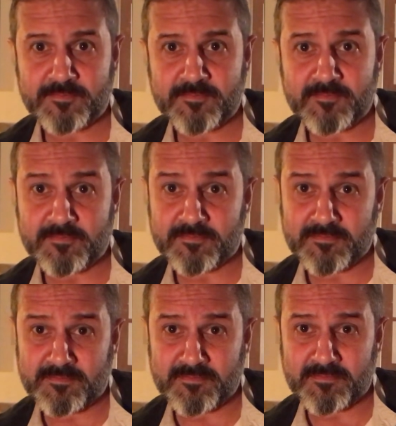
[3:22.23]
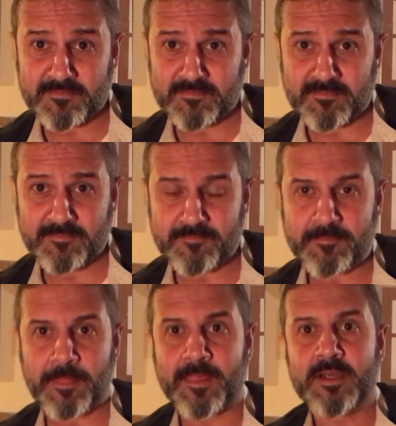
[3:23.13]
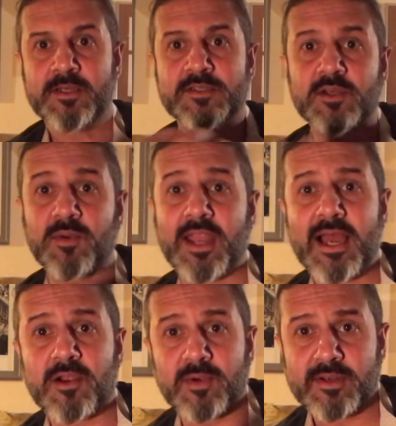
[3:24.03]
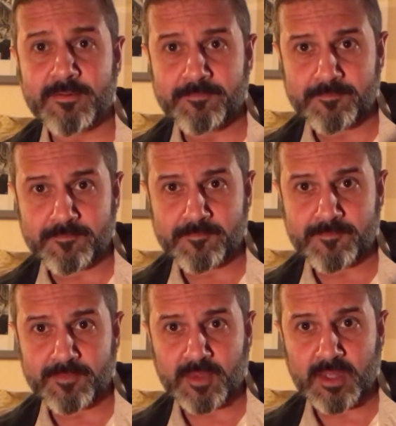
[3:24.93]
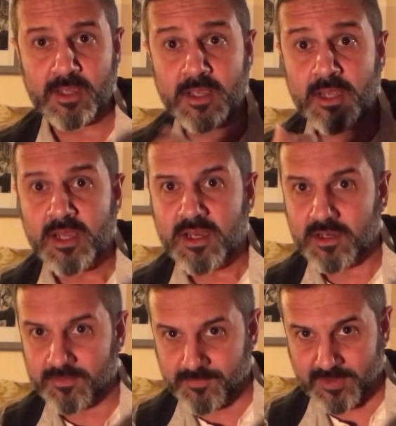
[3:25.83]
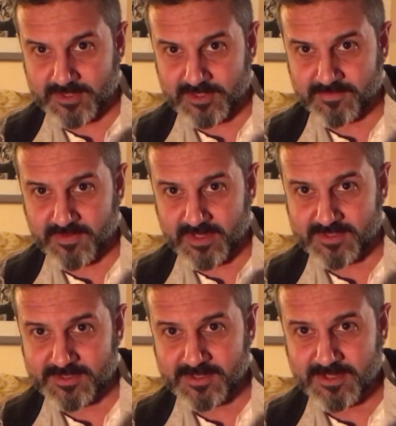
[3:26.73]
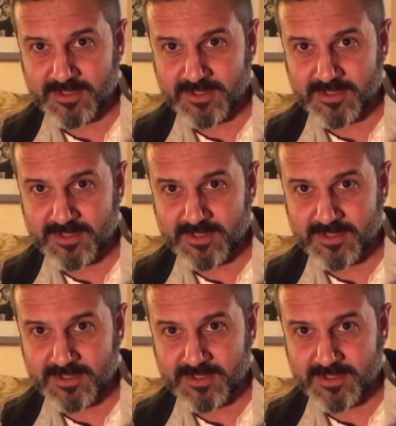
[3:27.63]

So languid and frantically fast.